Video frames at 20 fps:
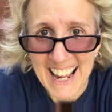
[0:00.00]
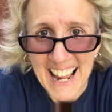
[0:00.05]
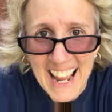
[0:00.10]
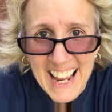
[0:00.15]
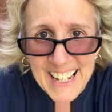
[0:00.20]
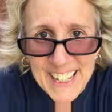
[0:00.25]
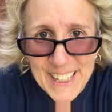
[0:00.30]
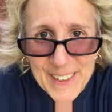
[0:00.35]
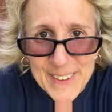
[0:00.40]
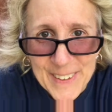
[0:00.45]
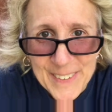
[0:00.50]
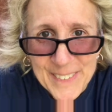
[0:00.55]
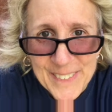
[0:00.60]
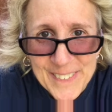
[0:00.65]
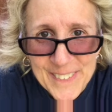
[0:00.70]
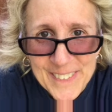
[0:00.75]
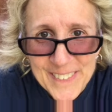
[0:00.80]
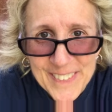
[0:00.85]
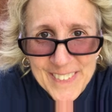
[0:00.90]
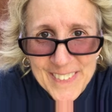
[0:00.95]
Anywho,
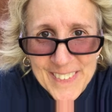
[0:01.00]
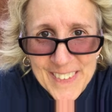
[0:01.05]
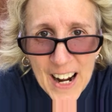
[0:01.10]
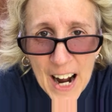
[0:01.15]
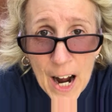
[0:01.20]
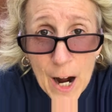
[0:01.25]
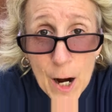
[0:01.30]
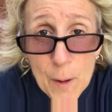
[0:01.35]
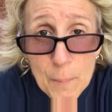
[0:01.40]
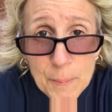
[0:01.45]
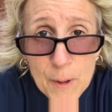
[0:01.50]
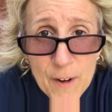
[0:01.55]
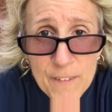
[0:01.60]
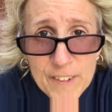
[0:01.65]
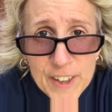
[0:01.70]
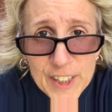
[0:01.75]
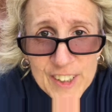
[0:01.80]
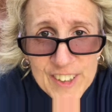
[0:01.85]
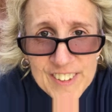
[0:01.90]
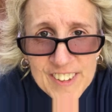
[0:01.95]
I hope you
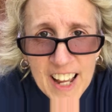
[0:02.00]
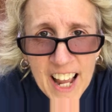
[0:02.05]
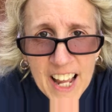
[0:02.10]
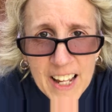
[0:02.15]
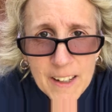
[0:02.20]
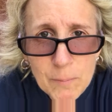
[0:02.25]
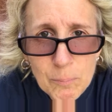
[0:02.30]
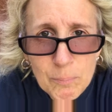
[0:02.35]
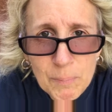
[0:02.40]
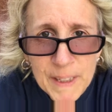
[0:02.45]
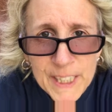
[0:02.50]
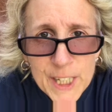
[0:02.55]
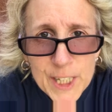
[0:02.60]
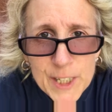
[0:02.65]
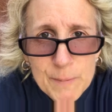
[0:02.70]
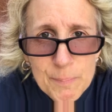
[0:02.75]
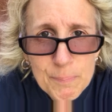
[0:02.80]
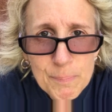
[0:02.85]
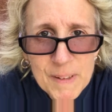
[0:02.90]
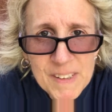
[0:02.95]
have a good day. Be
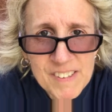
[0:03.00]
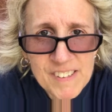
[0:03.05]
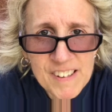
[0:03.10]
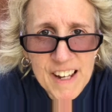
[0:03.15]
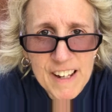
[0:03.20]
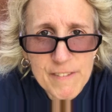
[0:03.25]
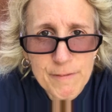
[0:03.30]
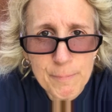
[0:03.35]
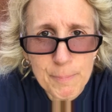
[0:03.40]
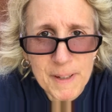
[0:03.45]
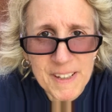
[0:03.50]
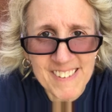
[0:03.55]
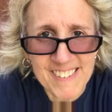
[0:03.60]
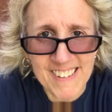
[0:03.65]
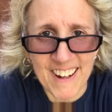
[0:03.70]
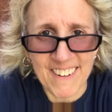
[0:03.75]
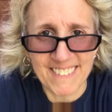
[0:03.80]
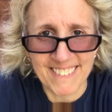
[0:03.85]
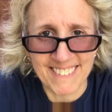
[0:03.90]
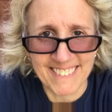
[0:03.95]
good, be safe, peace
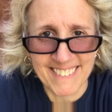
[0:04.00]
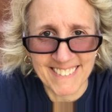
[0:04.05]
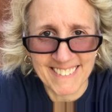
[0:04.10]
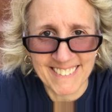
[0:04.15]
out.